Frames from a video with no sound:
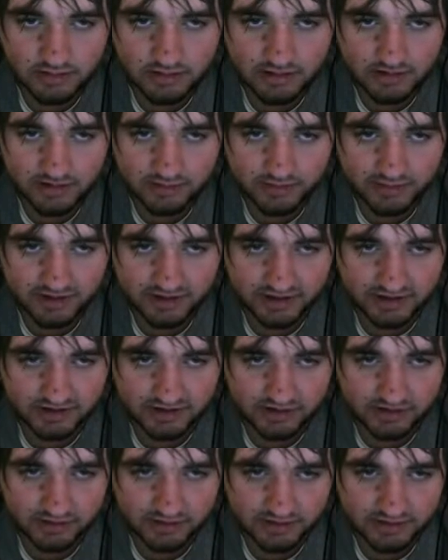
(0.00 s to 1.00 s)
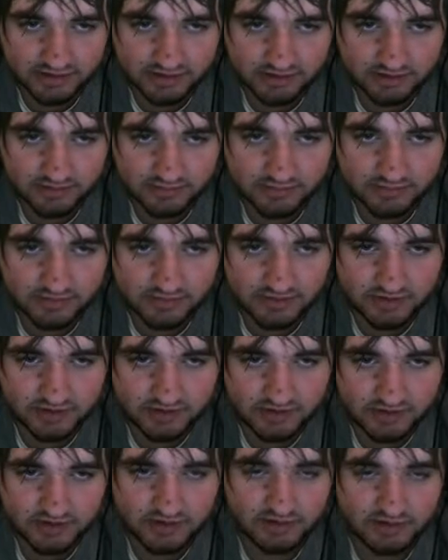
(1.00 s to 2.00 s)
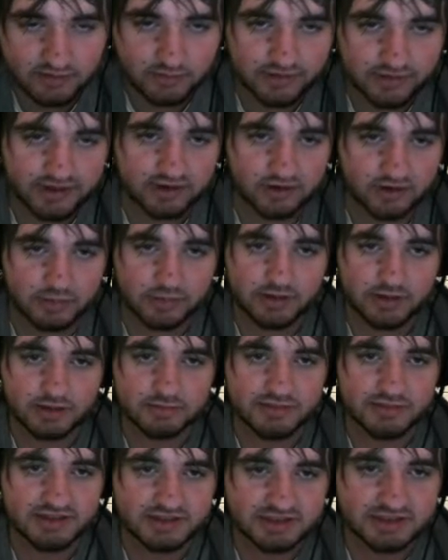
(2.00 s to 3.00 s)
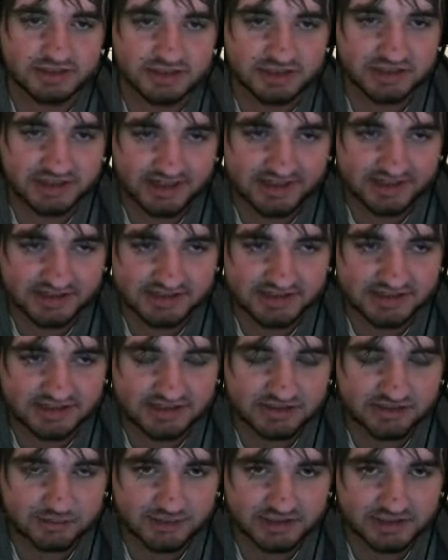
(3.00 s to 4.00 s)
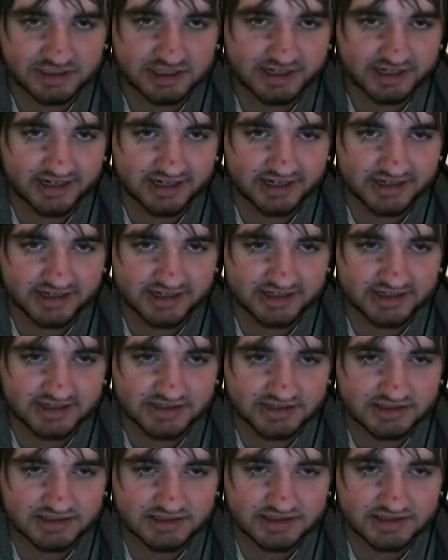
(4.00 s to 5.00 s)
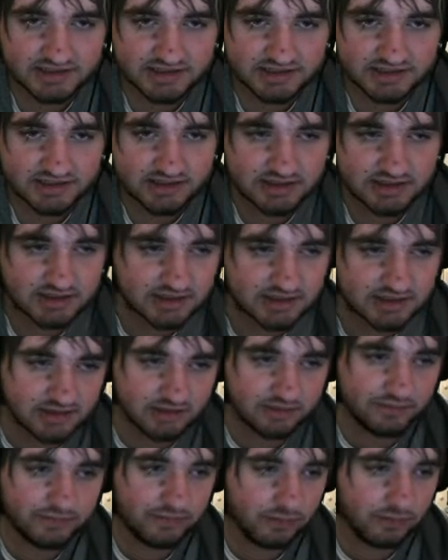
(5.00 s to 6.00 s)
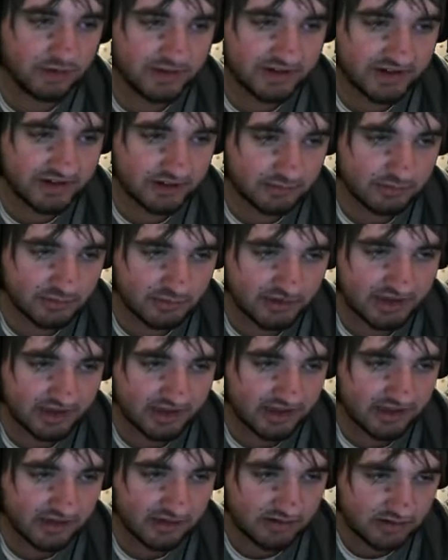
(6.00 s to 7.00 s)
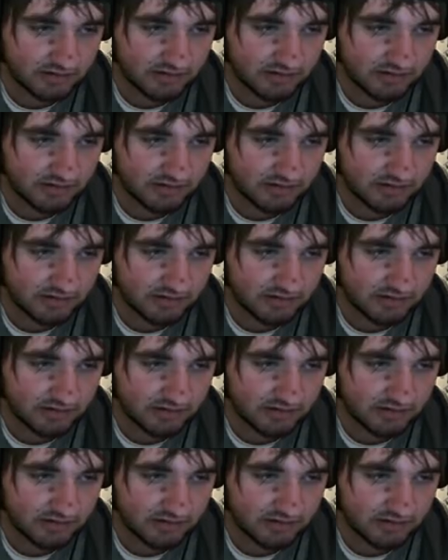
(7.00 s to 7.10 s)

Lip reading: And we can kill him. We can open up this chest, which has a Forest Temple key.